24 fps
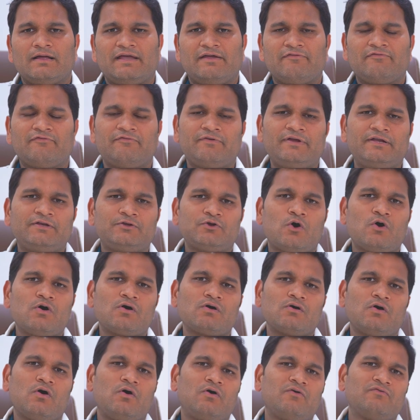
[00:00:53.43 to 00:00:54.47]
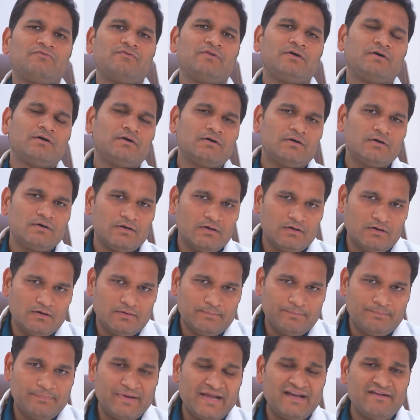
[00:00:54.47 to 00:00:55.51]
If we talk of
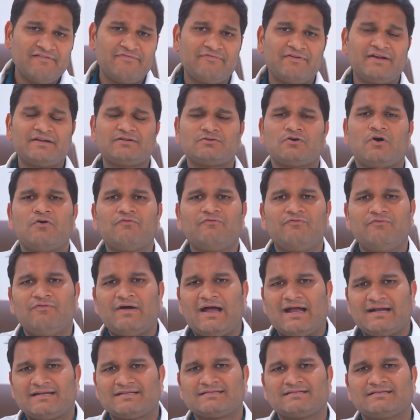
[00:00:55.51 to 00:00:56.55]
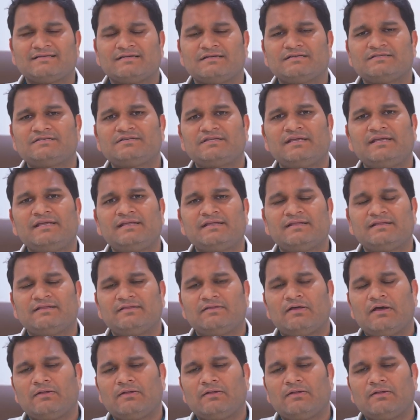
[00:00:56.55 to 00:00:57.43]
the benefit of VATS surgery,